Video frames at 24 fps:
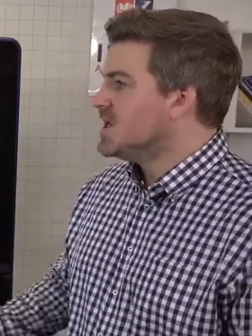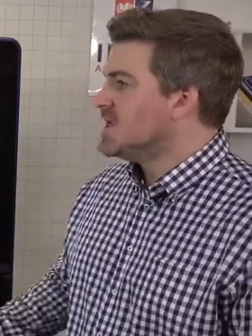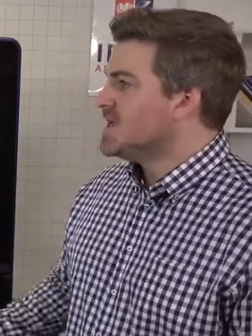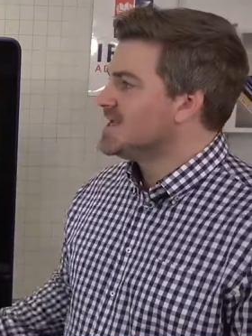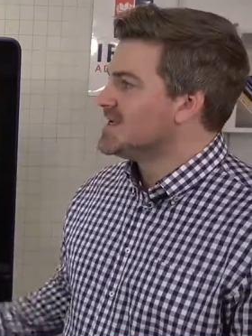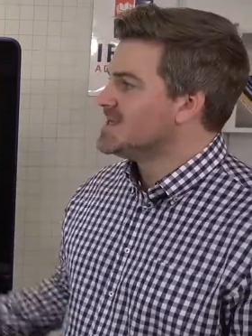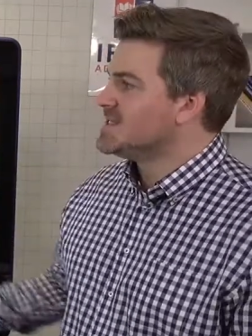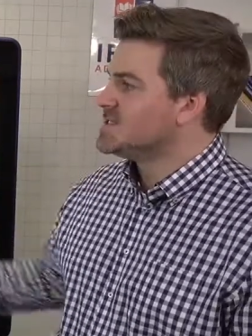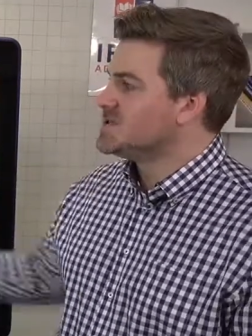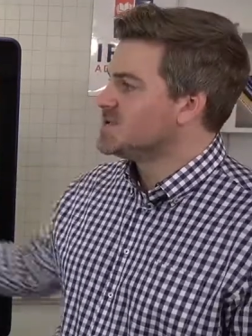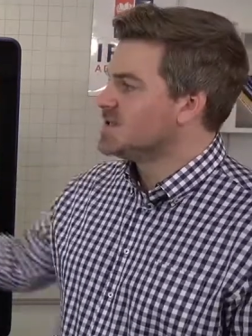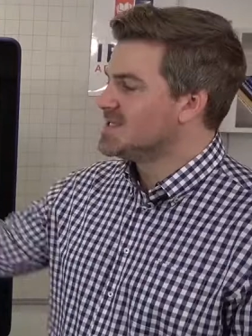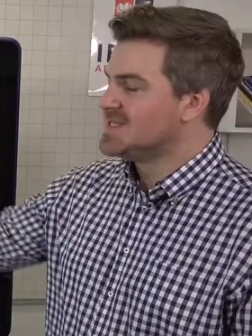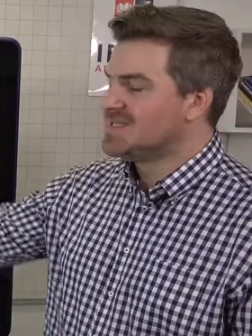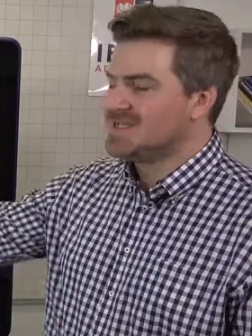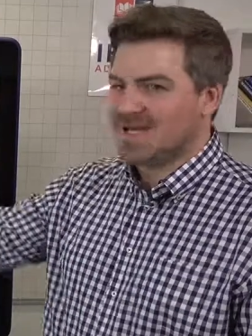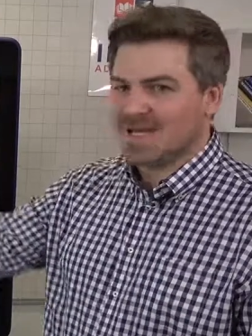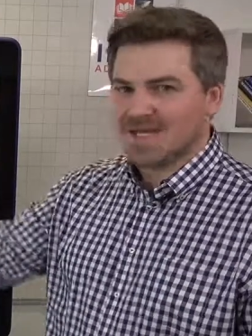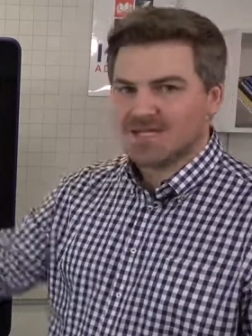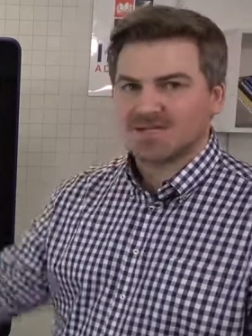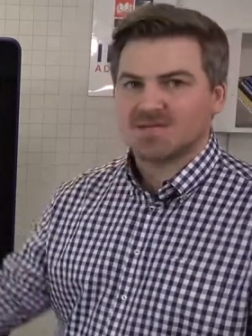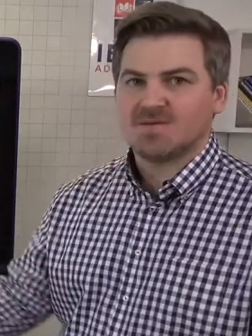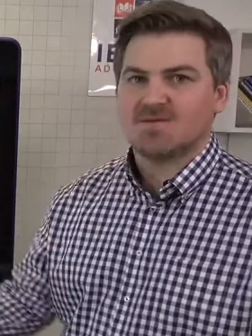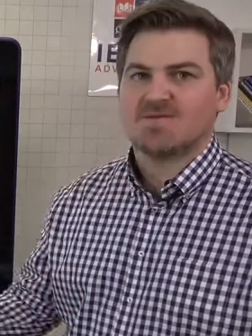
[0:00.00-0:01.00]
is to
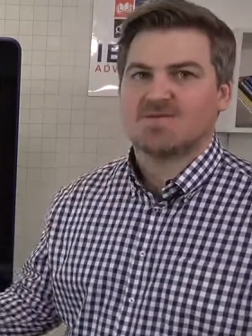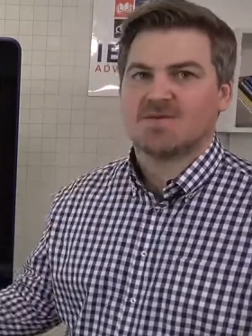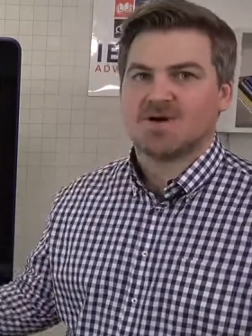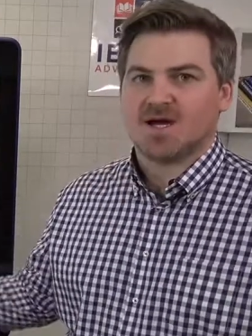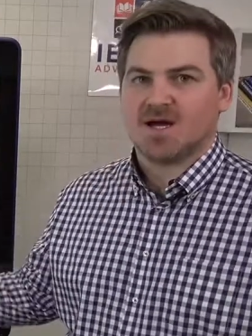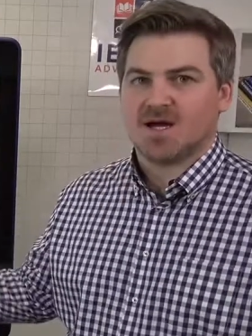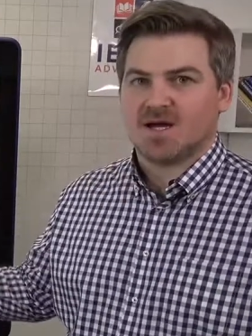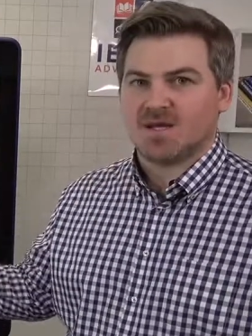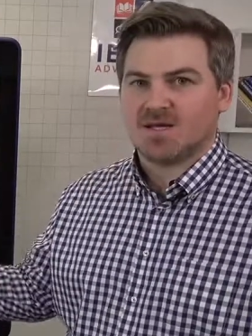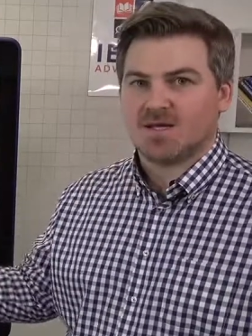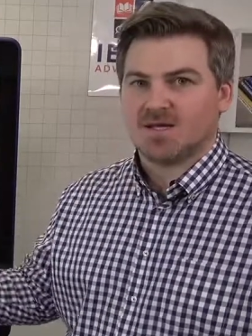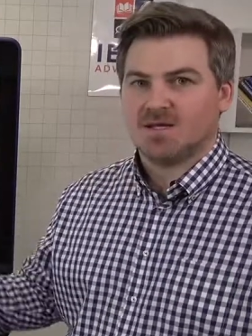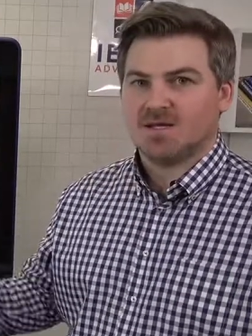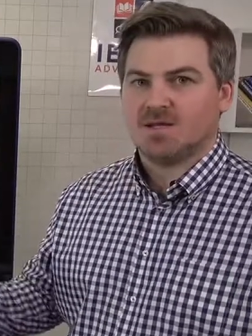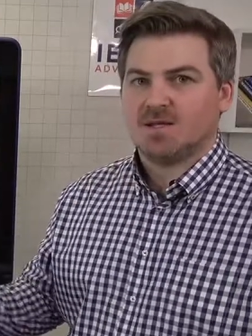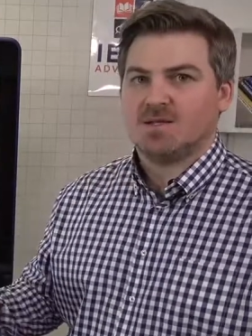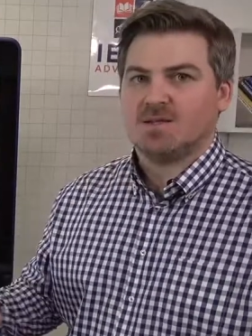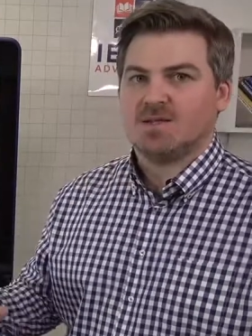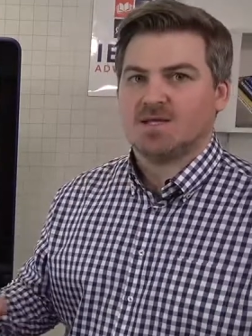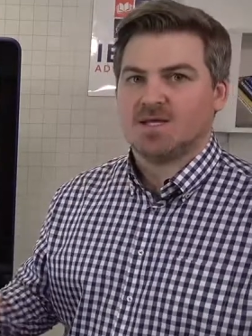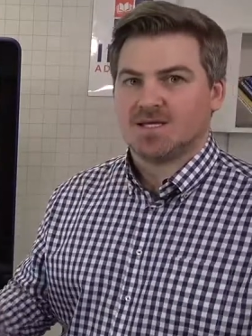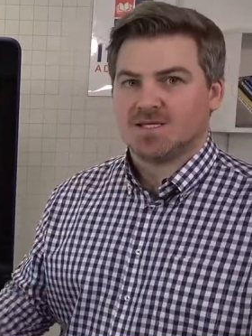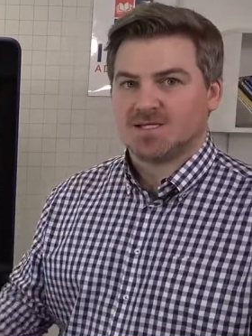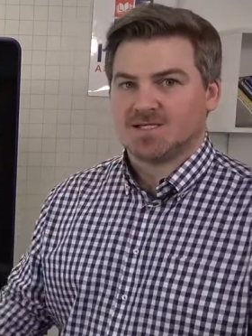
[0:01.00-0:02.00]
identify
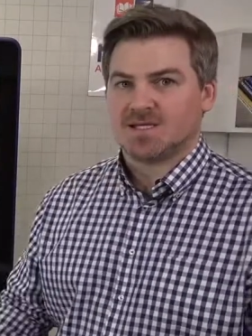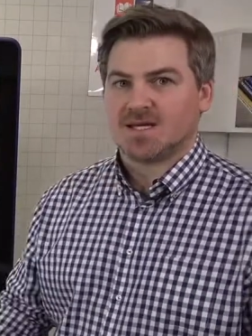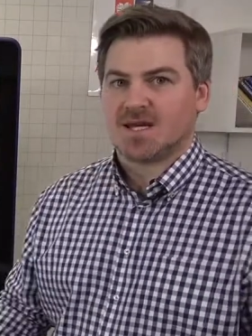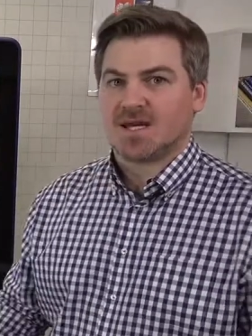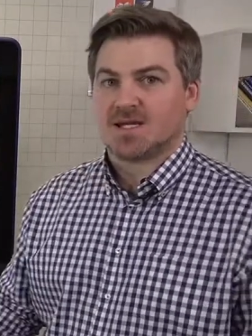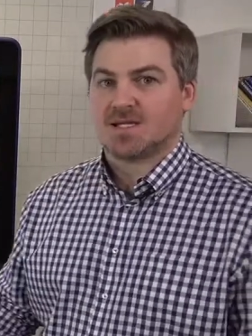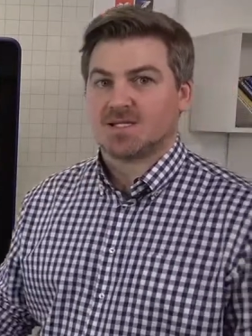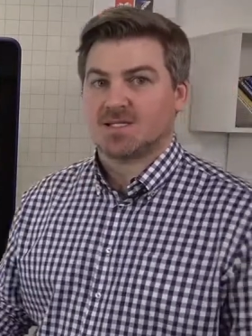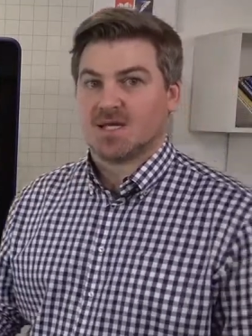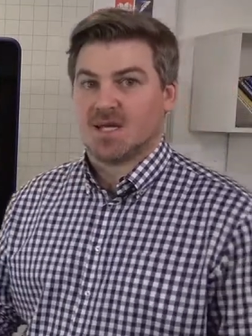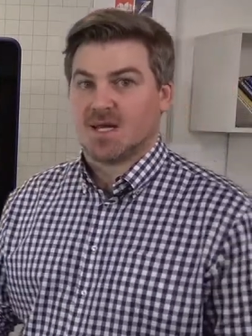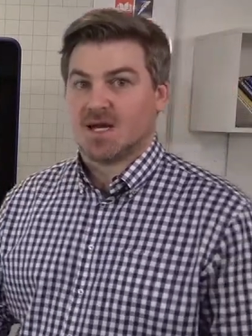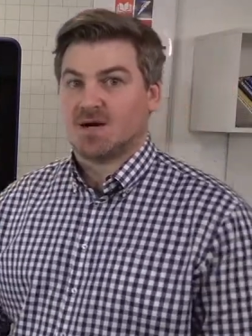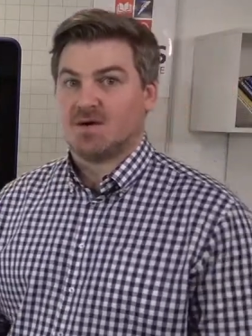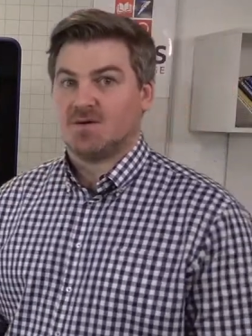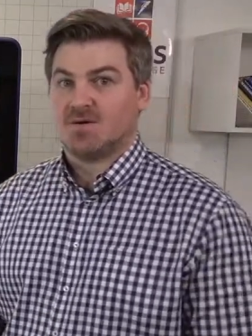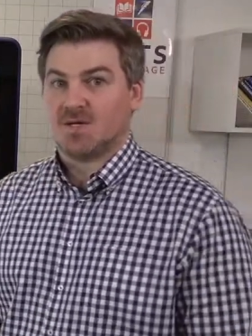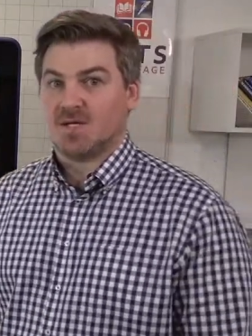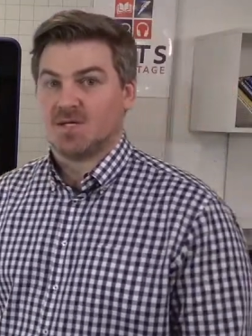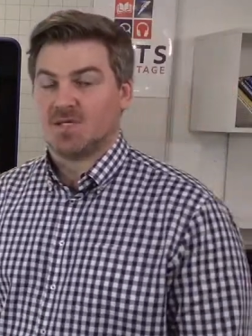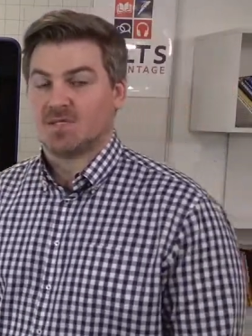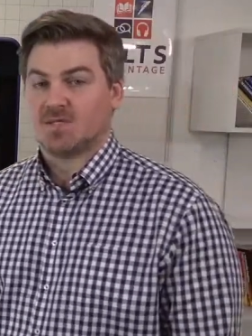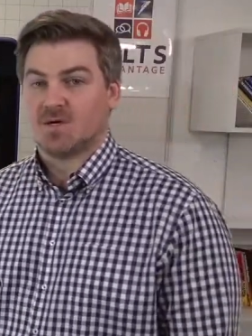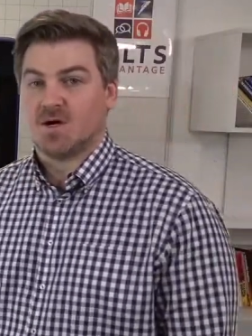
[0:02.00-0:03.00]
the exact
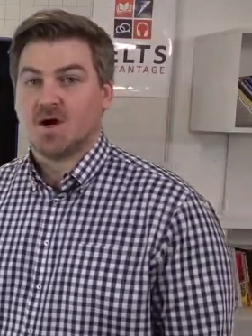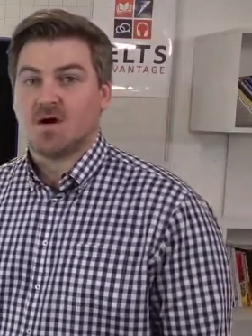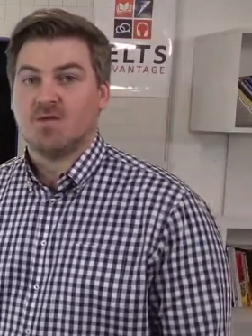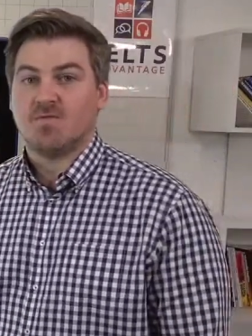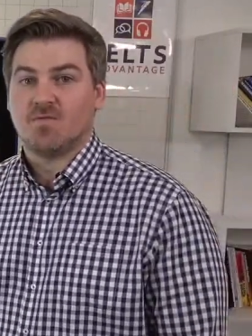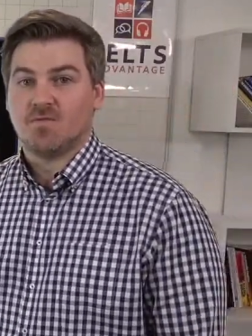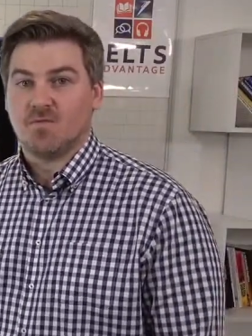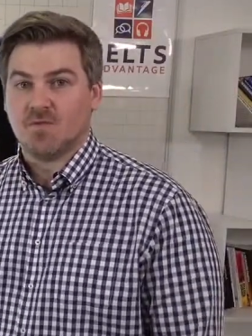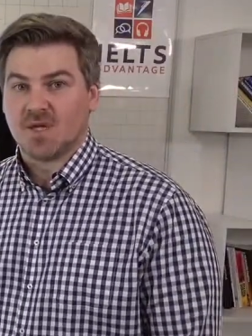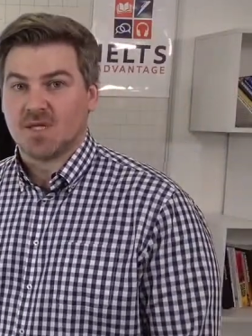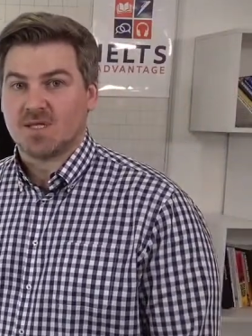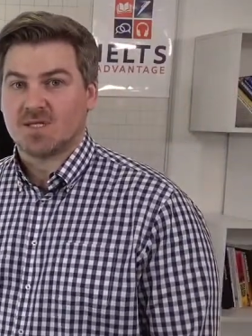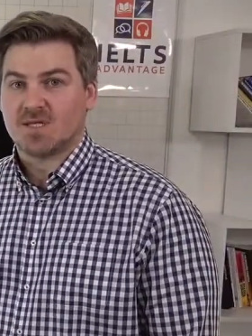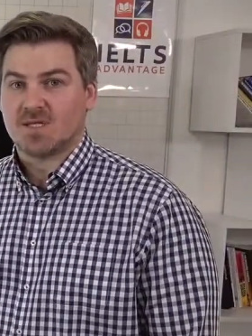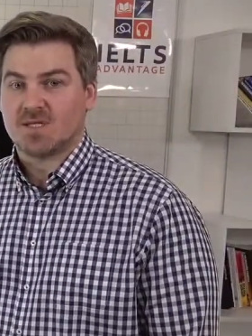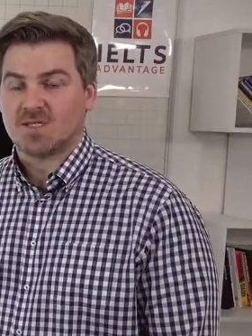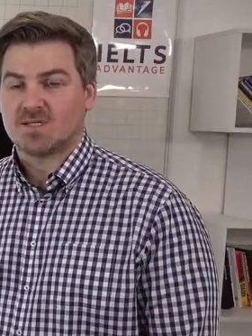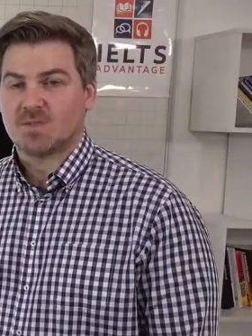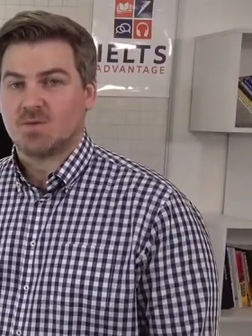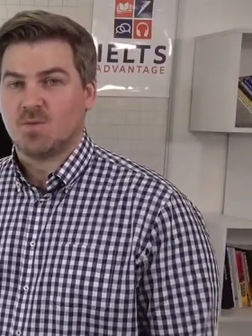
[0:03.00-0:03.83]
areas of weakness.